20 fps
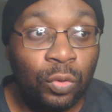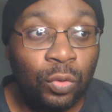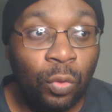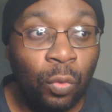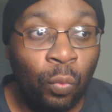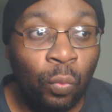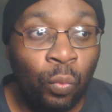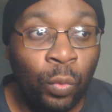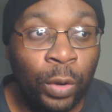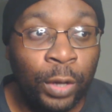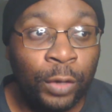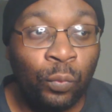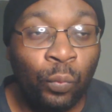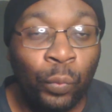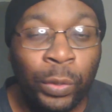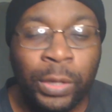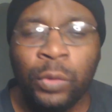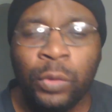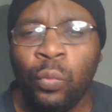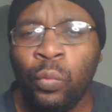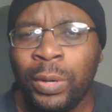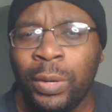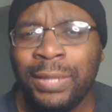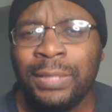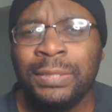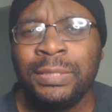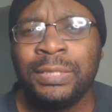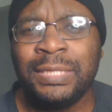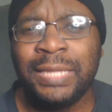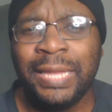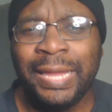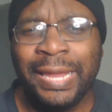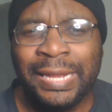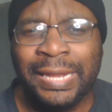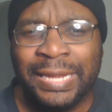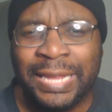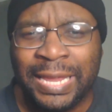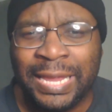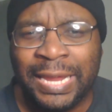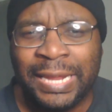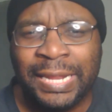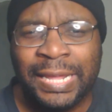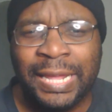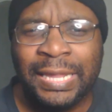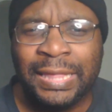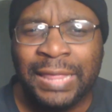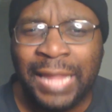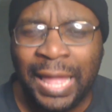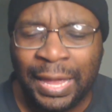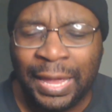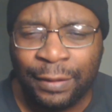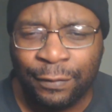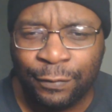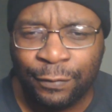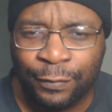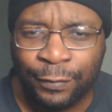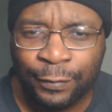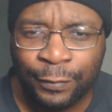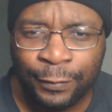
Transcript: what we want and need in life.